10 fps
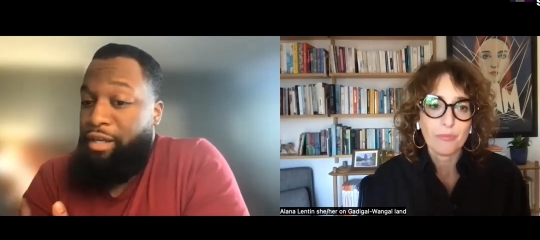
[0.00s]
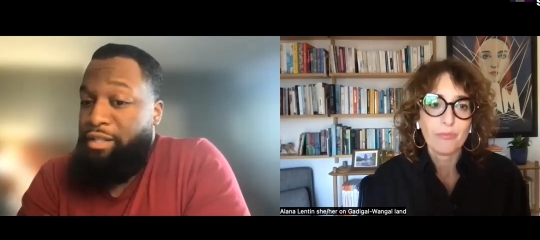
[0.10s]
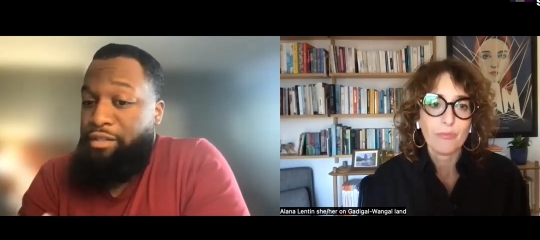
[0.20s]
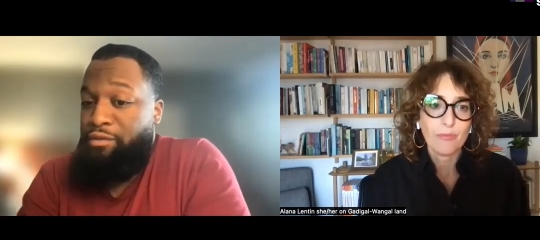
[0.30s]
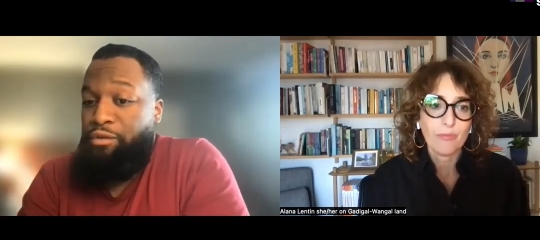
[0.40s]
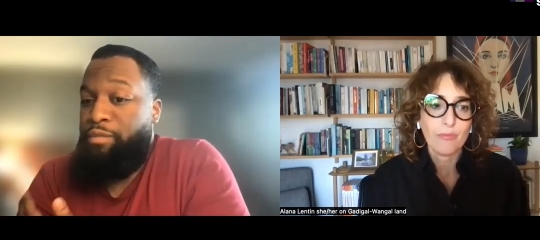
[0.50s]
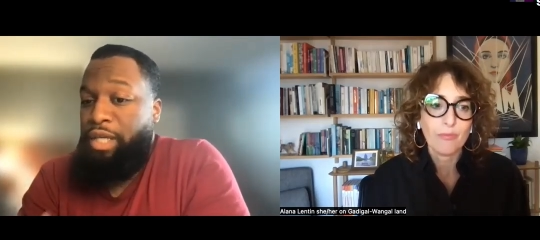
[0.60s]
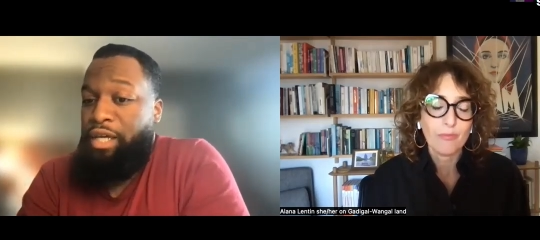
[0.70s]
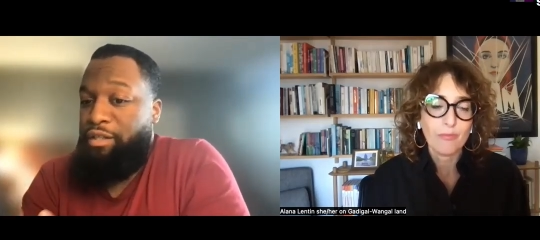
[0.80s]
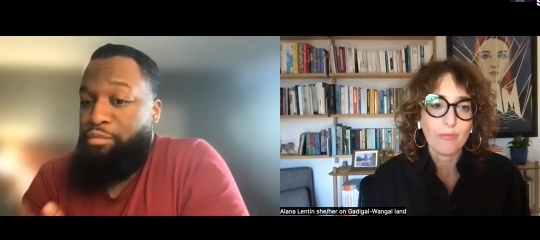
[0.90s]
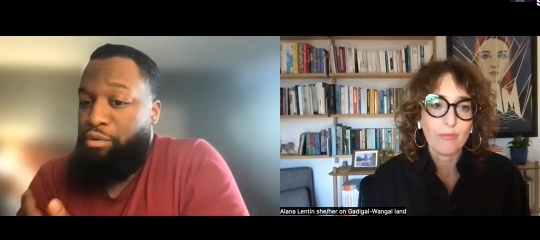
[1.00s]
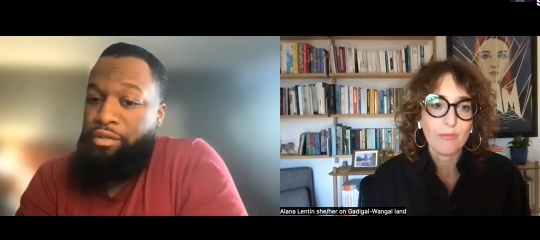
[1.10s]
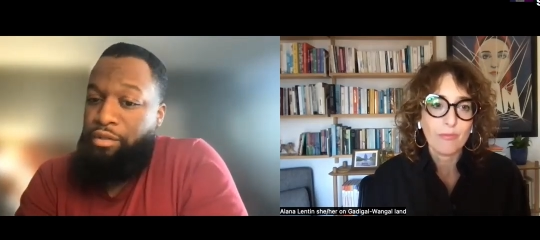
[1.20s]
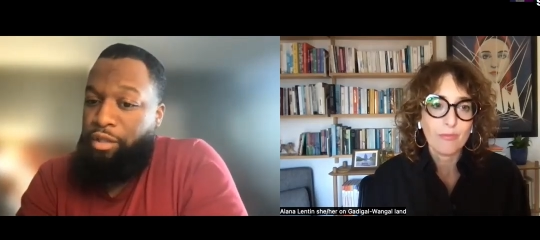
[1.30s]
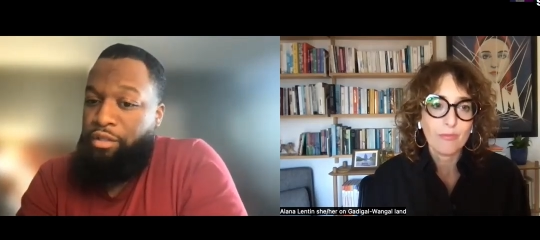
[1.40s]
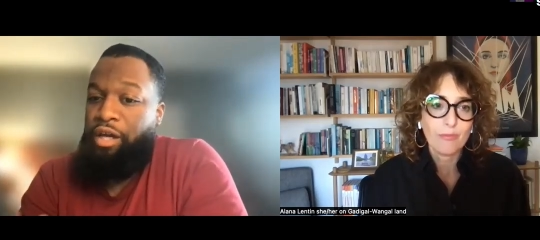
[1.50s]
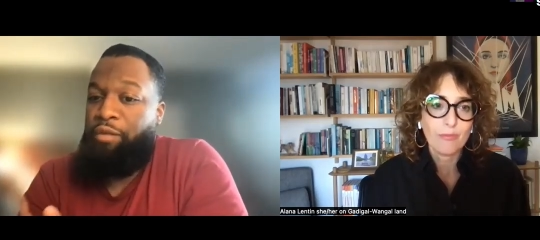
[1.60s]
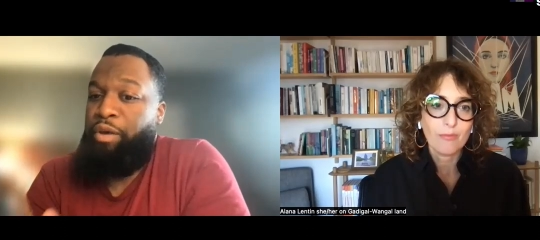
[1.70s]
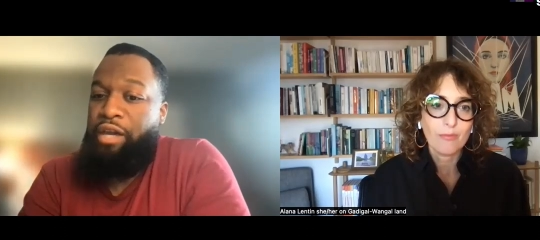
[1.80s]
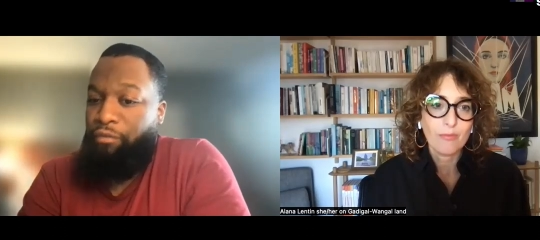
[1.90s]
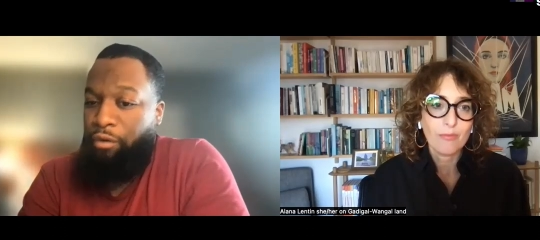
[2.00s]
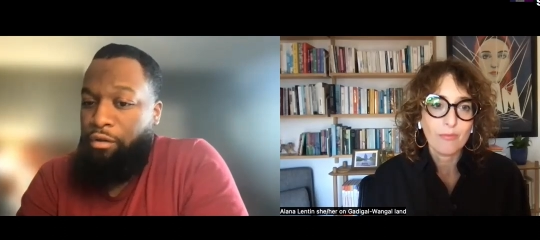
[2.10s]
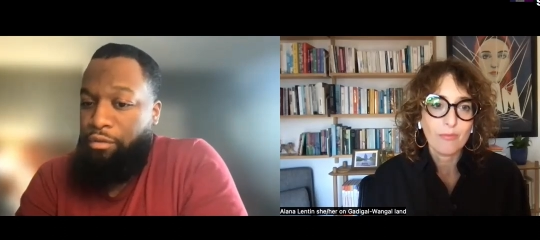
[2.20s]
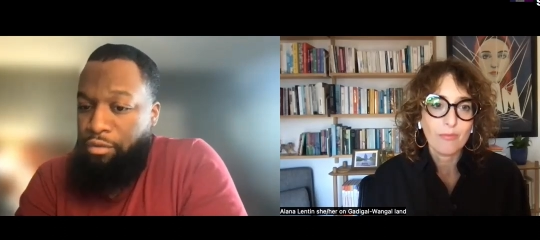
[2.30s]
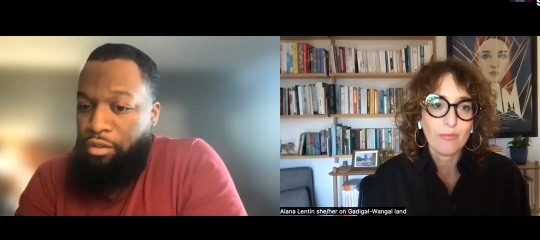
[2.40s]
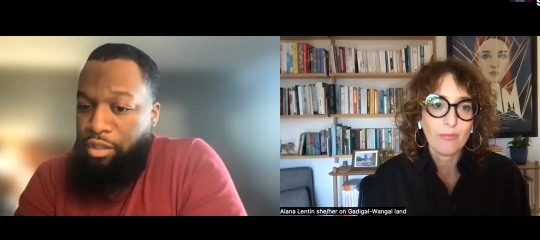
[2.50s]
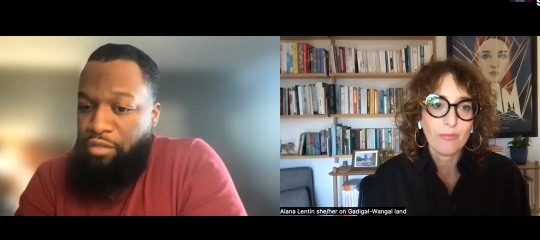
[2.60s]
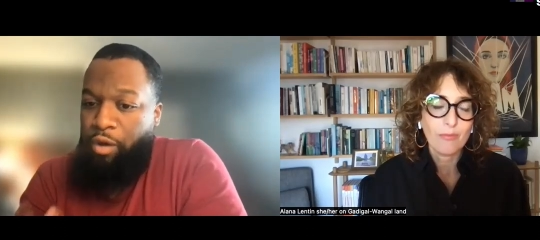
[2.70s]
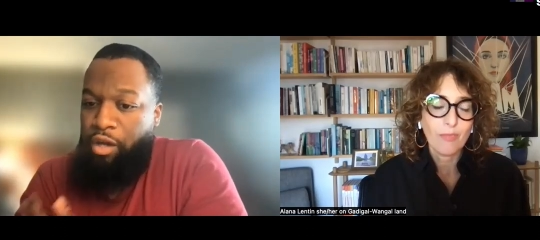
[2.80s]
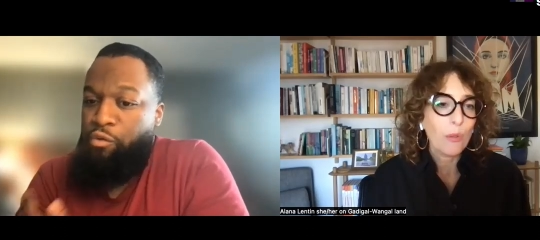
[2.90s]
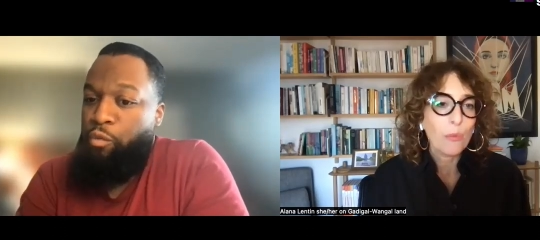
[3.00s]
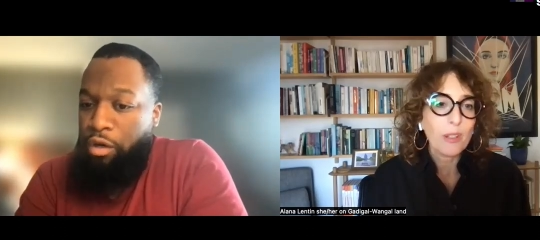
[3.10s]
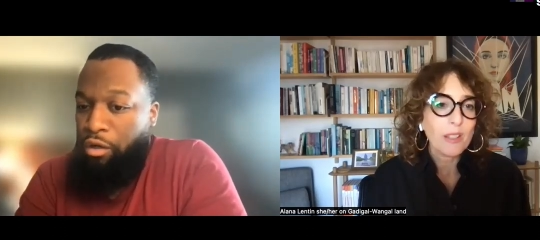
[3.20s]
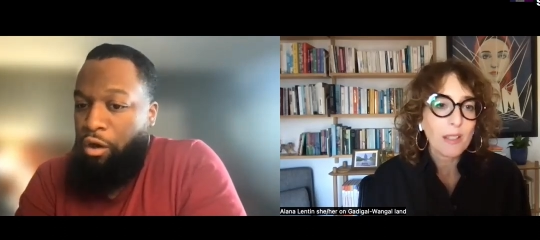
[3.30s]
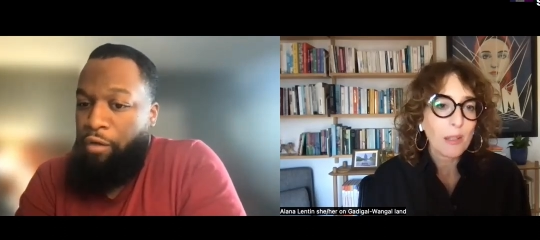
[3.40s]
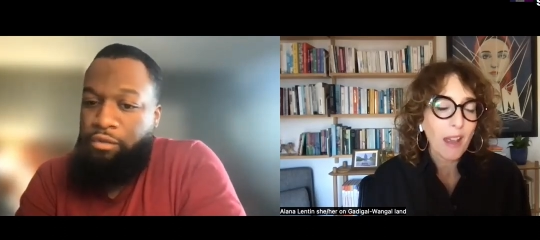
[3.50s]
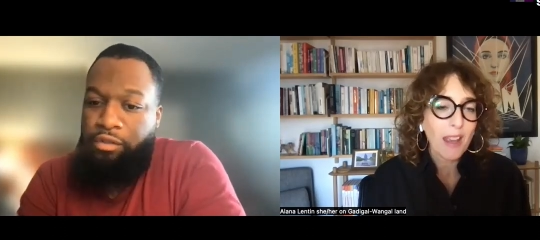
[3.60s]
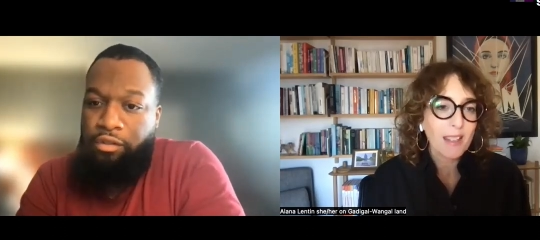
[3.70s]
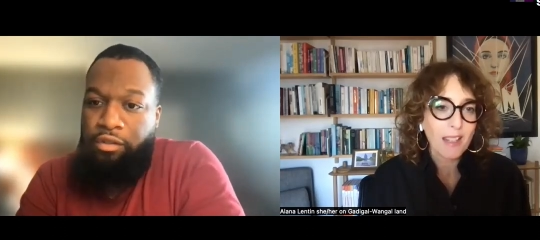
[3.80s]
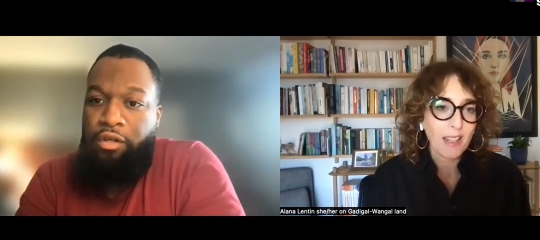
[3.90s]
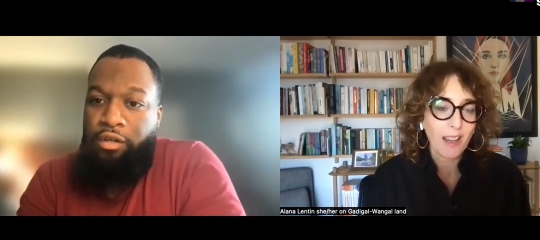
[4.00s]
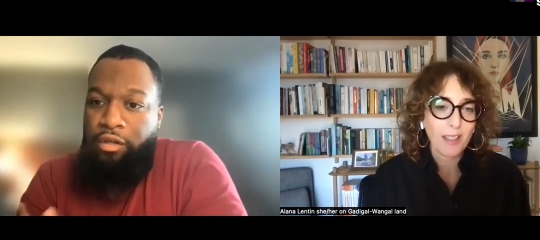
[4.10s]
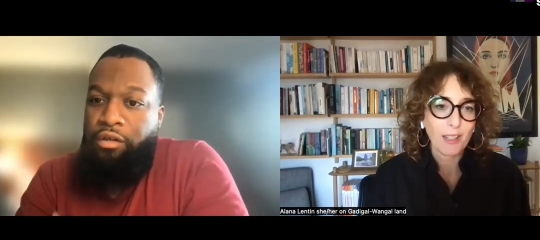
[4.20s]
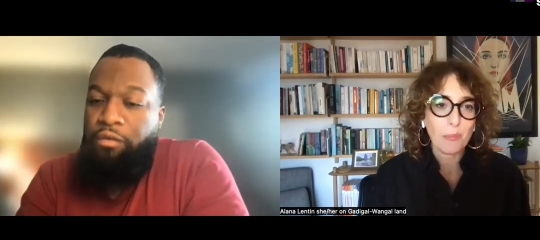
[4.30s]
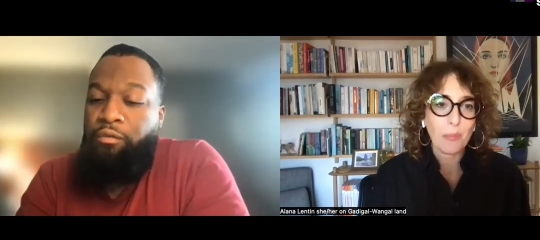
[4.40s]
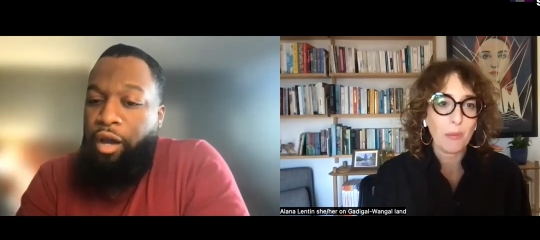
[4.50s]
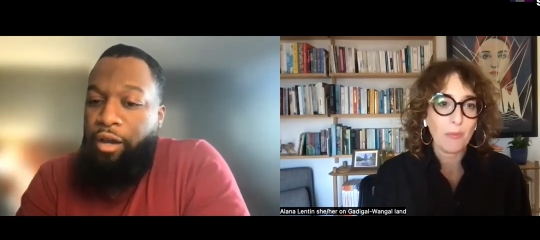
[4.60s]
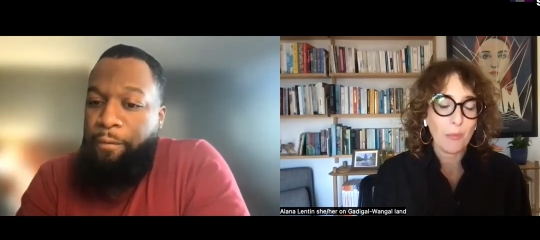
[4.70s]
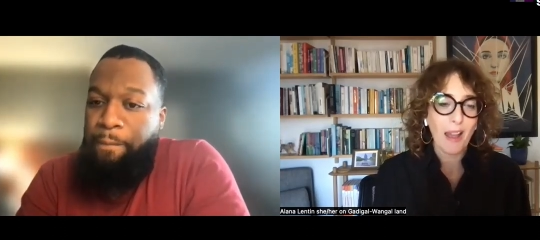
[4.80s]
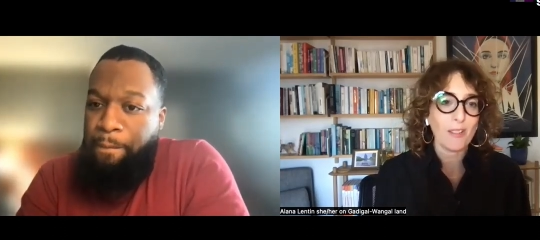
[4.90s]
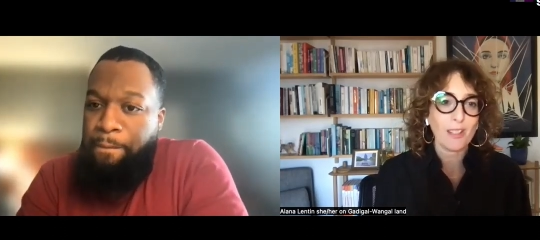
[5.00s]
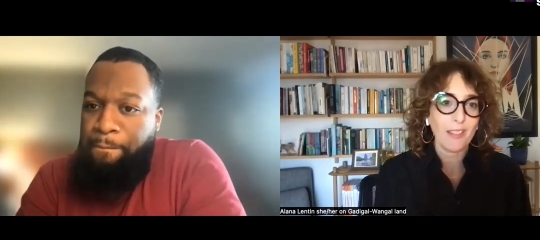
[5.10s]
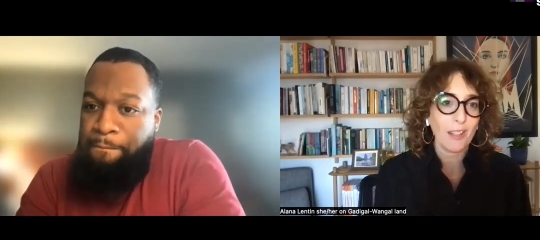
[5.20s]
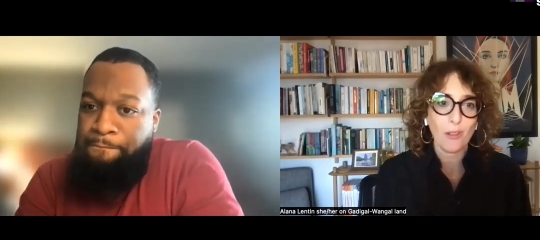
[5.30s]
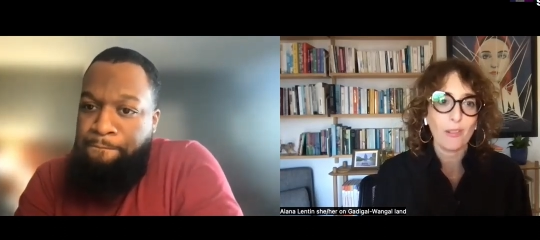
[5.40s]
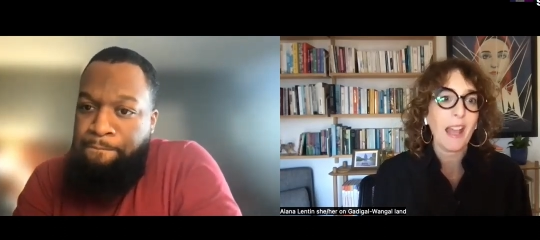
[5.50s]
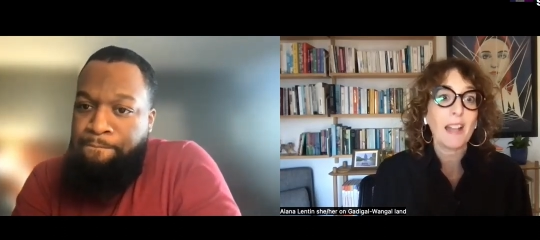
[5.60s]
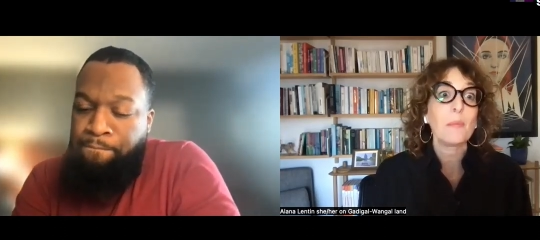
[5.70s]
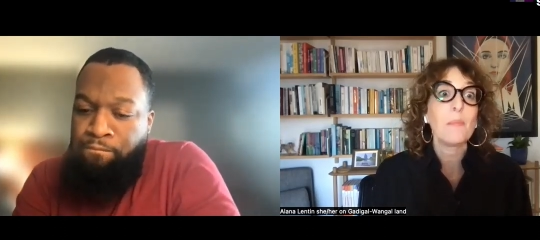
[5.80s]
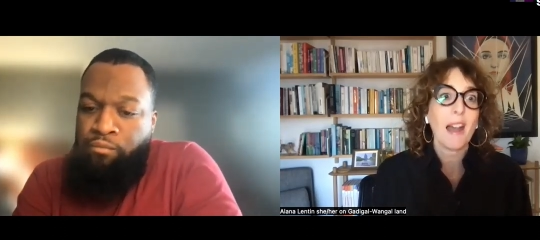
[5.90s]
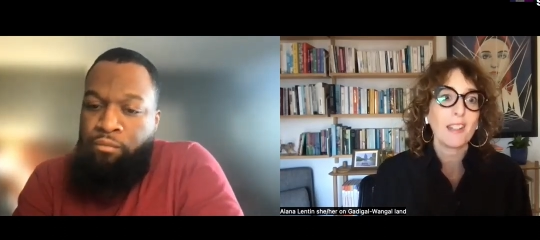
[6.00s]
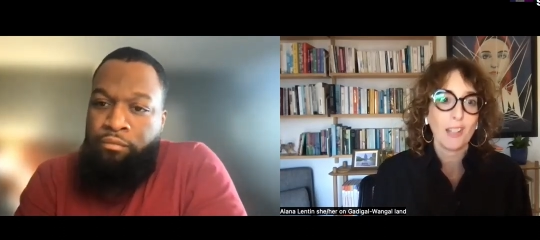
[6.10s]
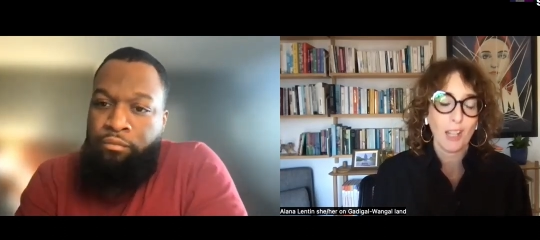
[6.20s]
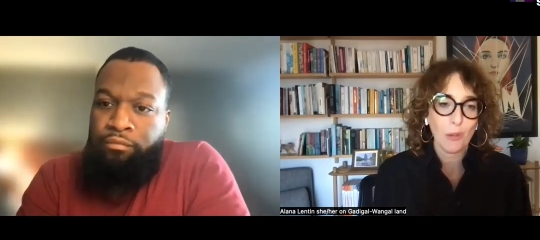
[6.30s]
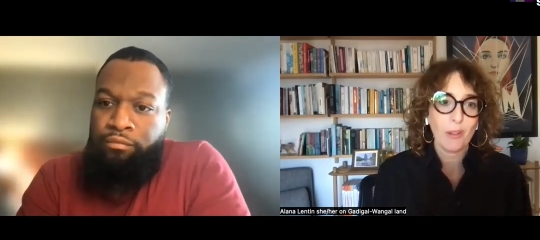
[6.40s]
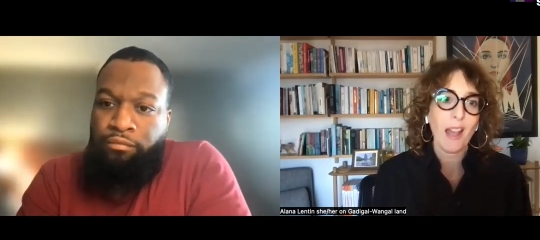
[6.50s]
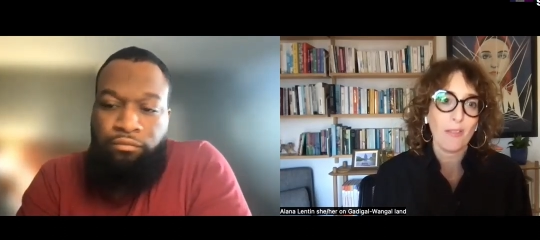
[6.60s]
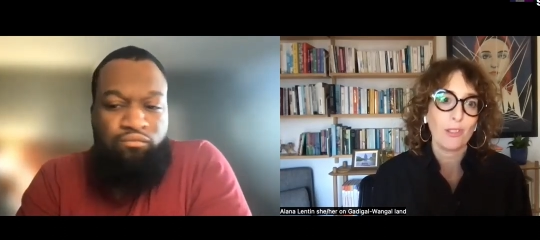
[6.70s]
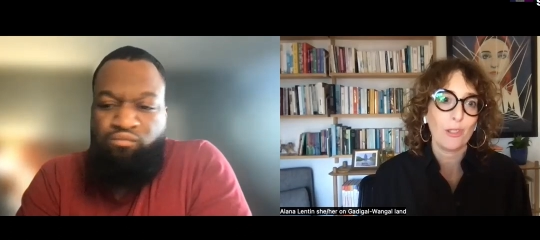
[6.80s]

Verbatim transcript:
Speaker 1: easy to obtain in prison. Like you got to pay for all those things. That's why you work. Which often. is
Speaker 2: amazing. I think to right. people from outside, they don't can't imagine that you would have